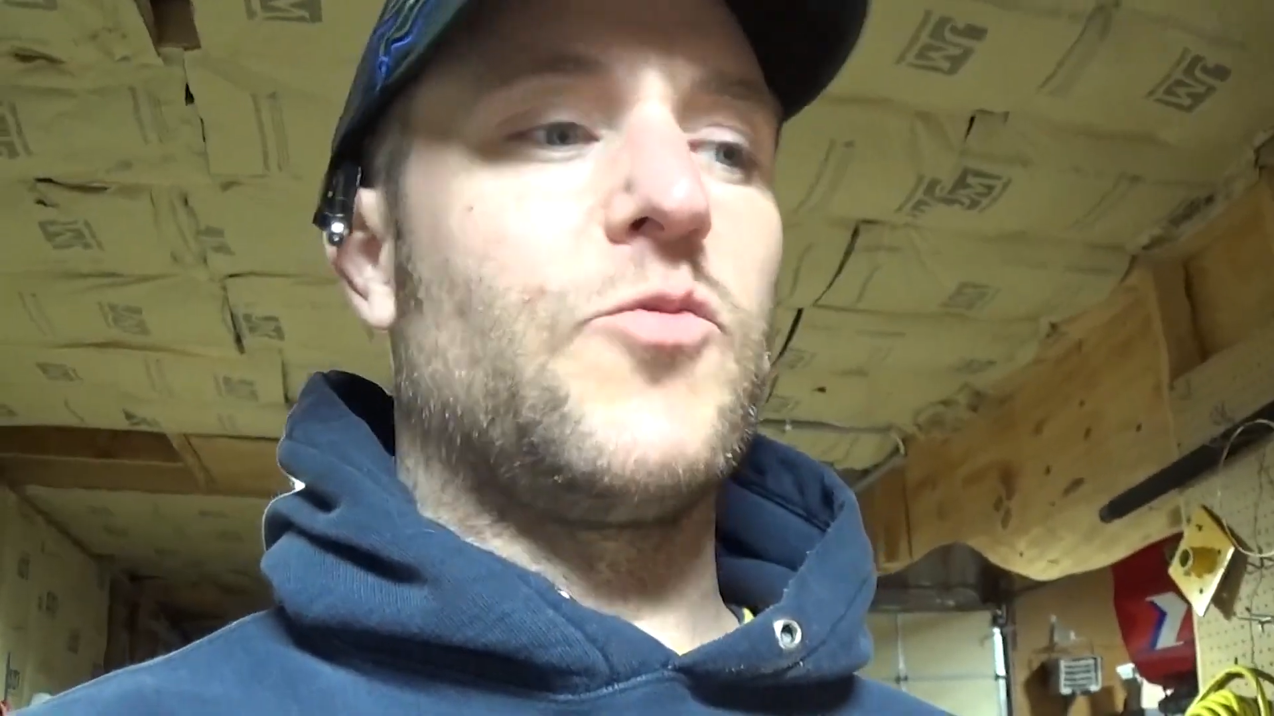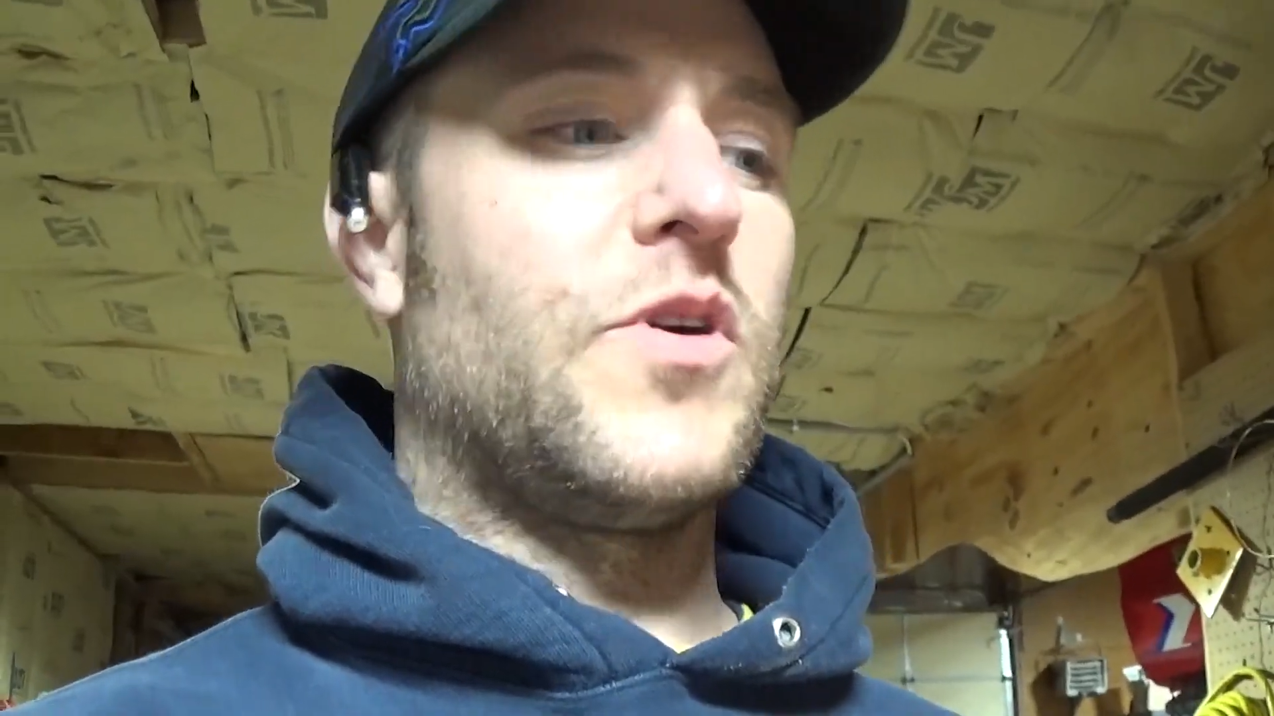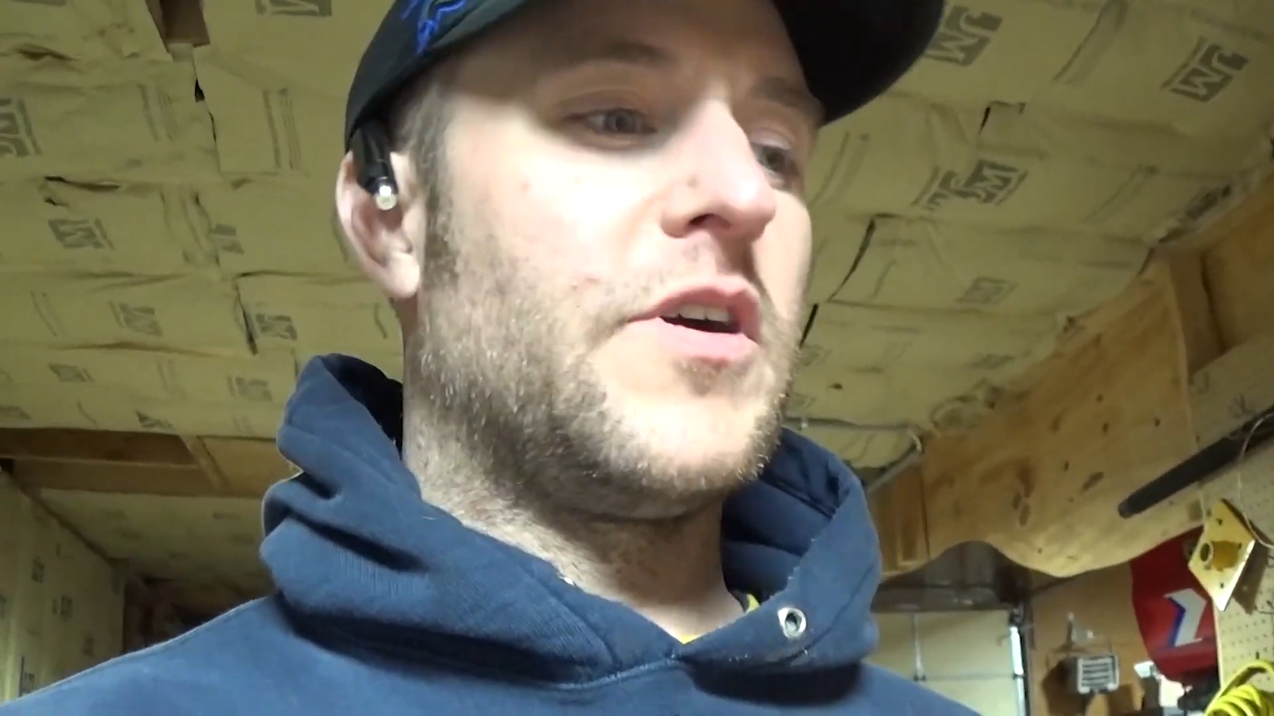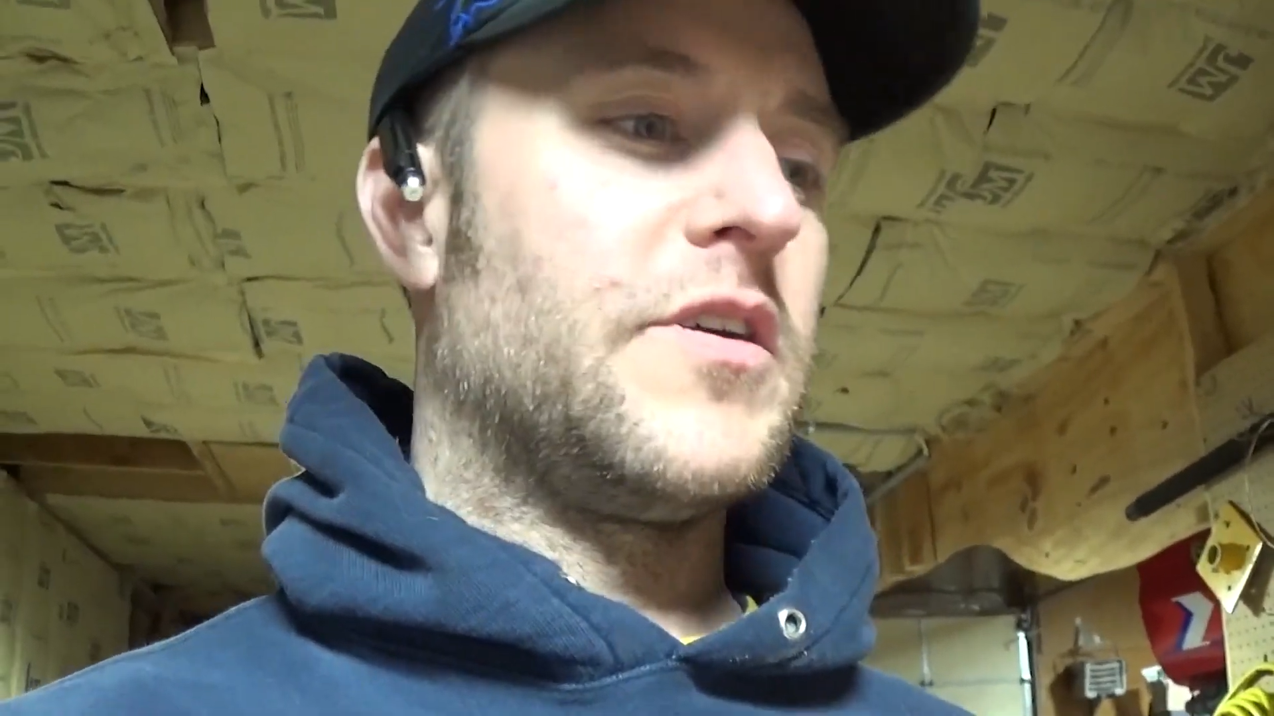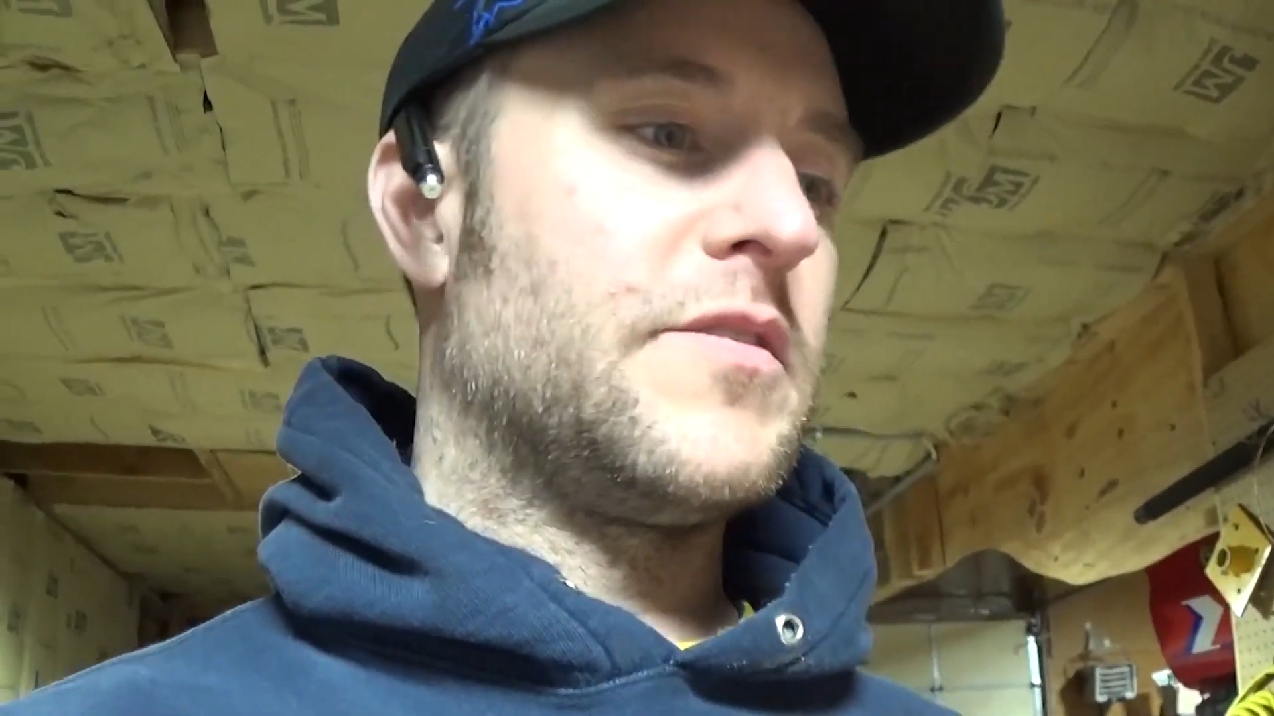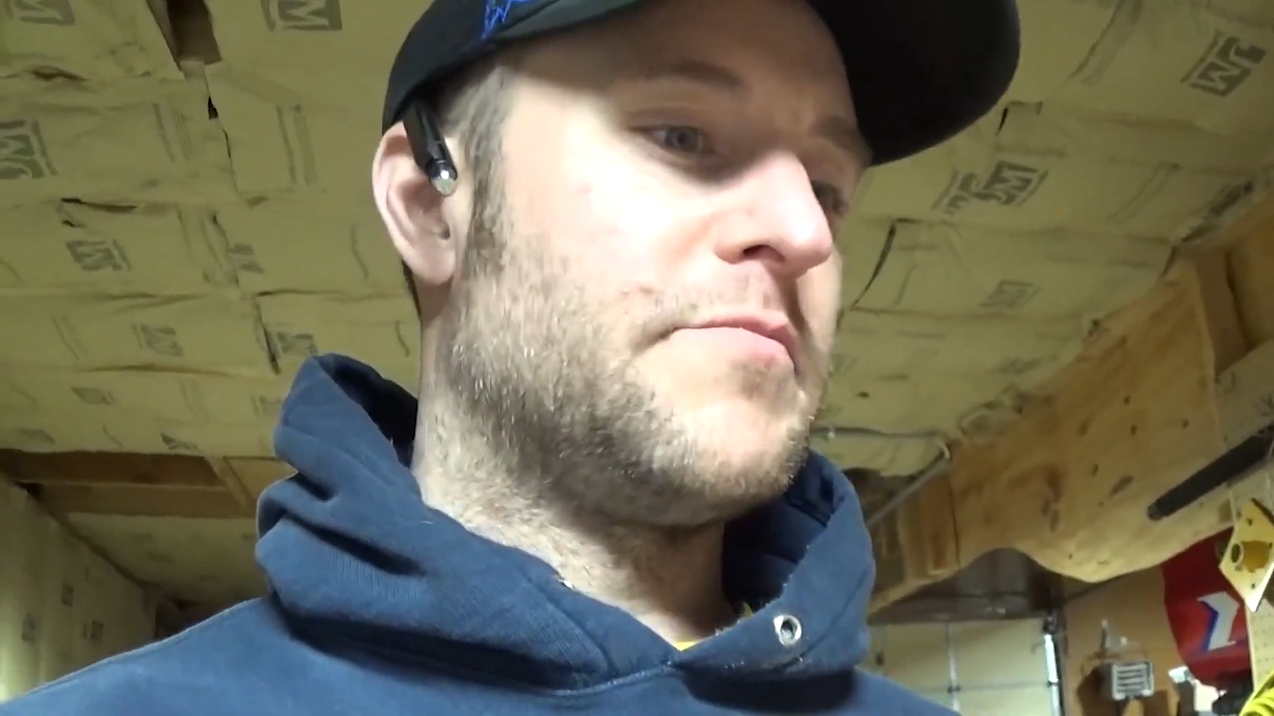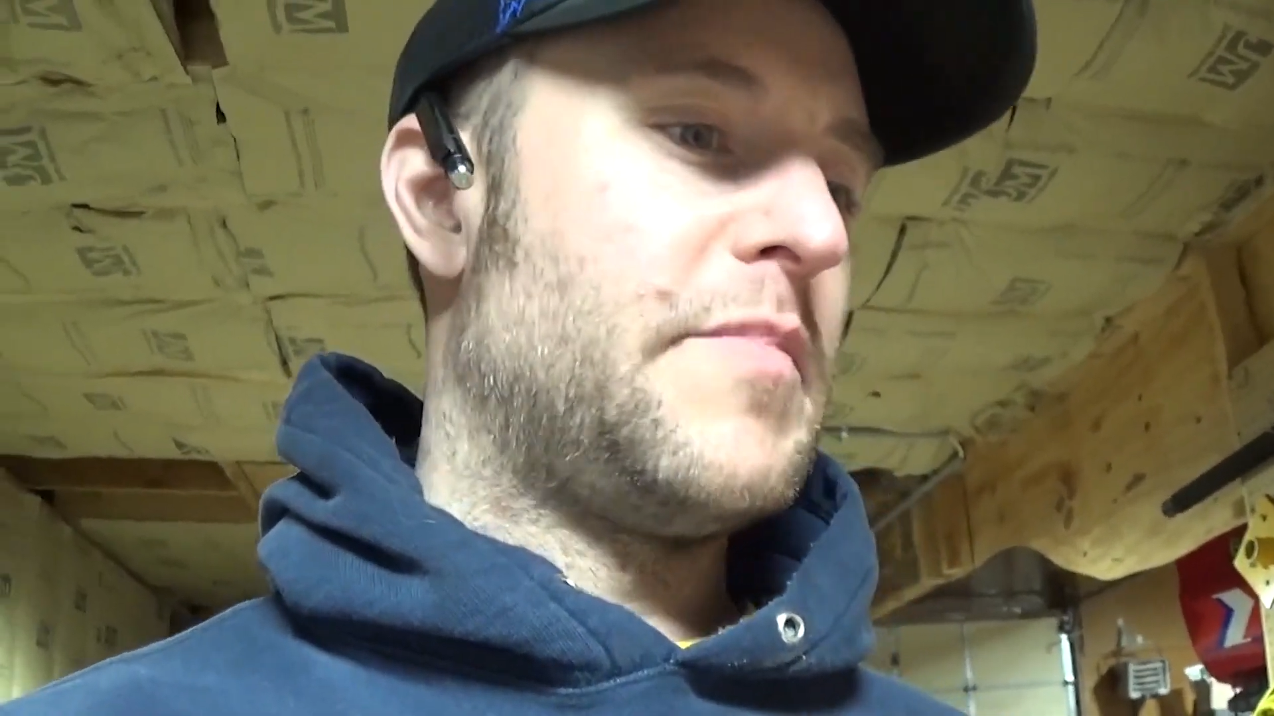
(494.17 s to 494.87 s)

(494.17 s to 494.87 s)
where